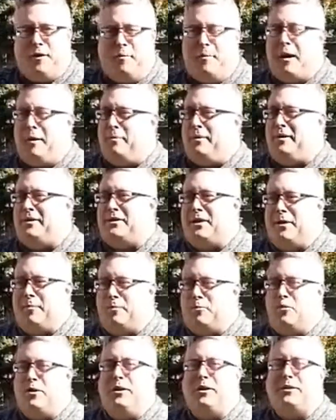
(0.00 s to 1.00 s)
there might be
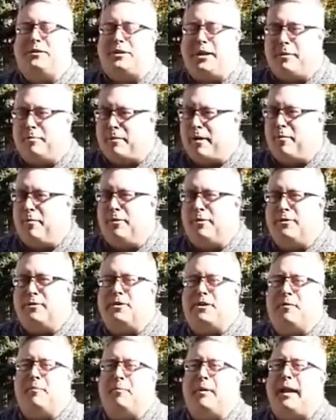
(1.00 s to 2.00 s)
some real estate bubble or
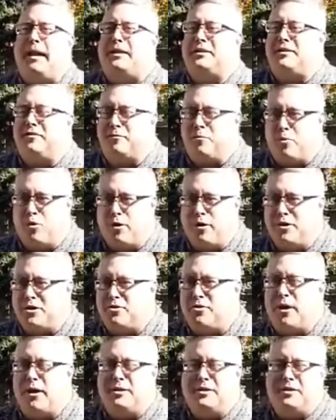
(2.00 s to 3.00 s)
some massive
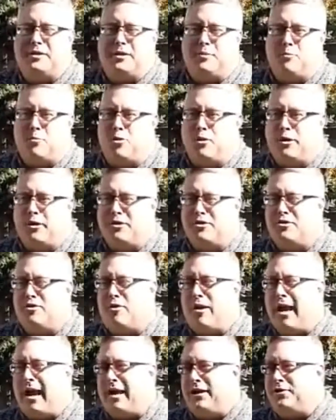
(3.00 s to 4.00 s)
mortgage crisis and mortgage
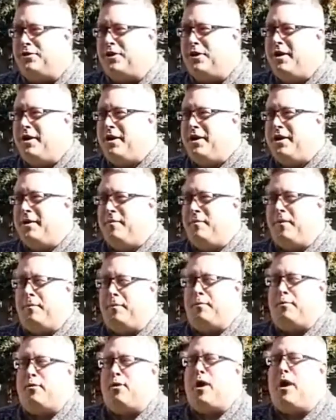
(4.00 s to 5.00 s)
crash.
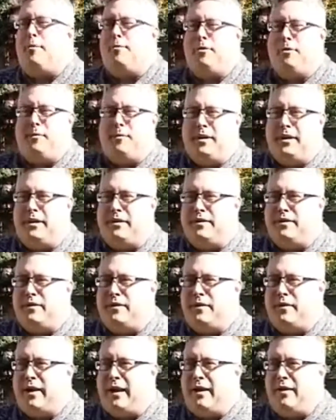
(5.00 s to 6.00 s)
The problem
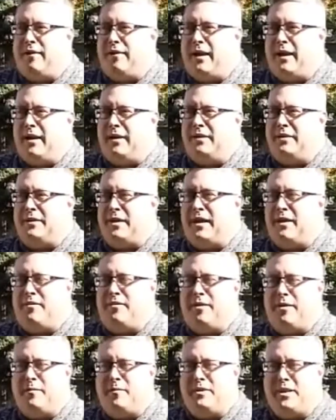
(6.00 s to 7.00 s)
is that instead
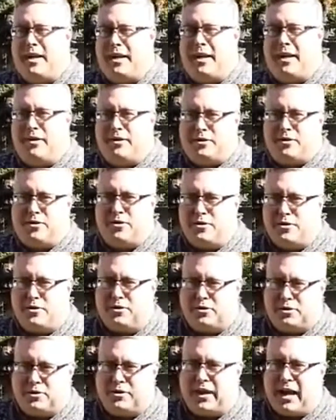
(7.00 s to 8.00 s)
of them taking a
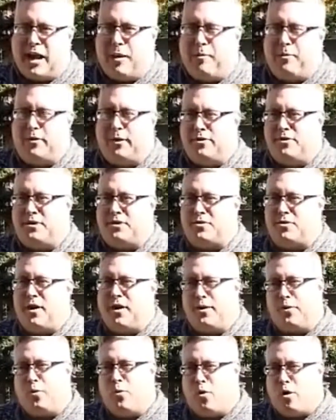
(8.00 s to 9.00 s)
surgical scalpel and just
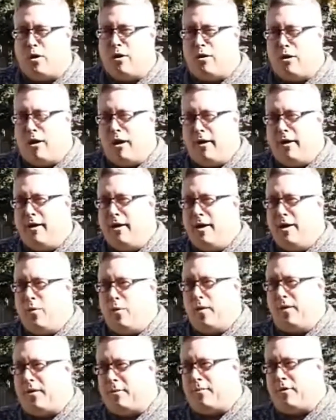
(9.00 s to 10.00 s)
trying to work on
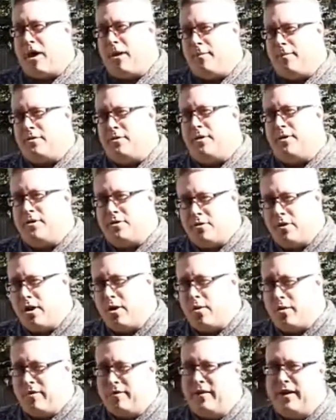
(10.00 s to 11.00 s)
what the problems are in
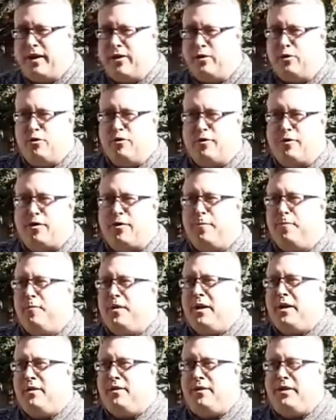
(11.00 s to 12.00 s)
Toronto and Vancouver,
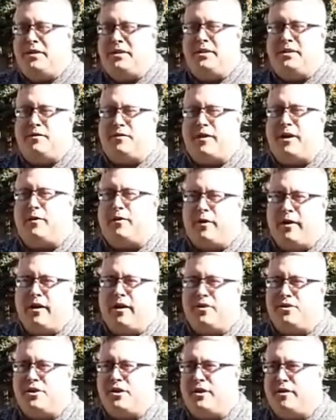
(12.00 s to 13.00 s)
this is a federal
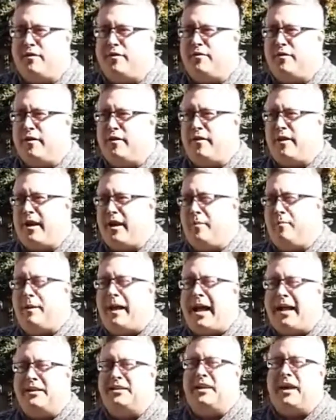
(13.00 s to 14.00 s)
initiative that
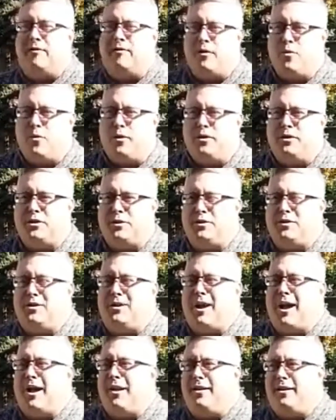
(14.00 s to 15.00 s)
impacts everyone, so
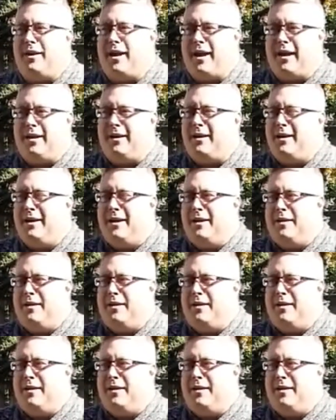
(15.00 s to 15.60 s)
it's kind of like